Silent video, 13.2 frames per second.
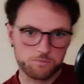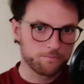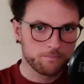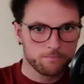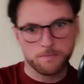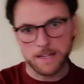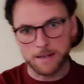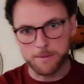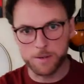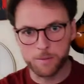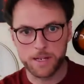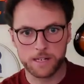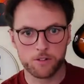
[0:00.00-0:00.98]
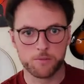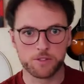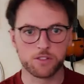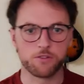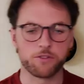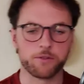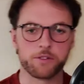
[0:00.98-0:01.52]
made a bit of wiggle room and
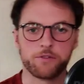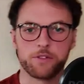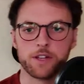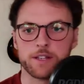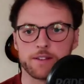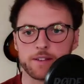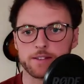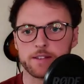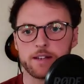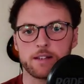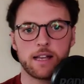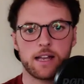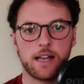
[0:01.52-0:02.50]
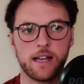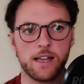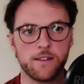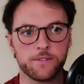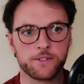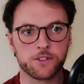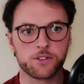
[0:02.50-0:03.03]
stuff for them to fit into the song.
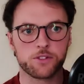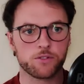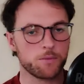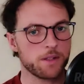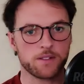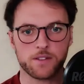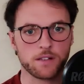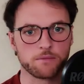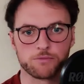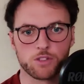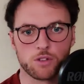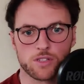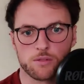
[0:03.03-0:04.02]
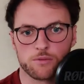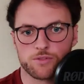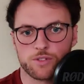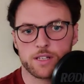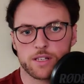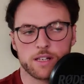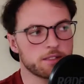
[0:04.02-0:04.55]
And then we had the song. The whole song was
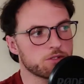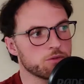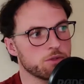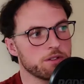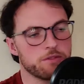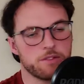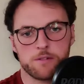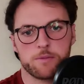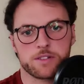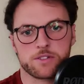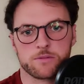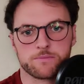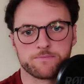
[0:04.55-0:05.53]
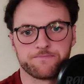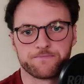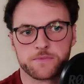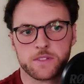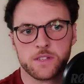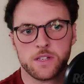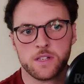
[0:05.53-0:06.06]
written in like 25 minutes or something,
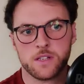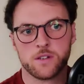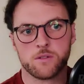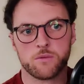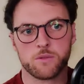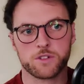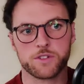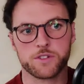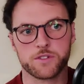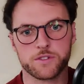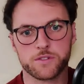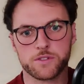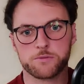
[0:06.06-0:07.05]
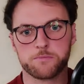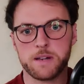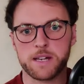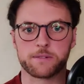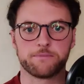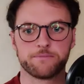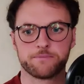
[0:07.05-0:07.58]
which is
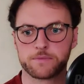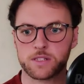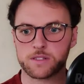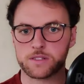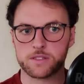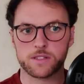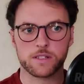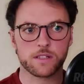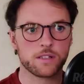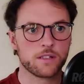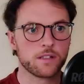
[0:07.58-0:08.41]
mad because it's oh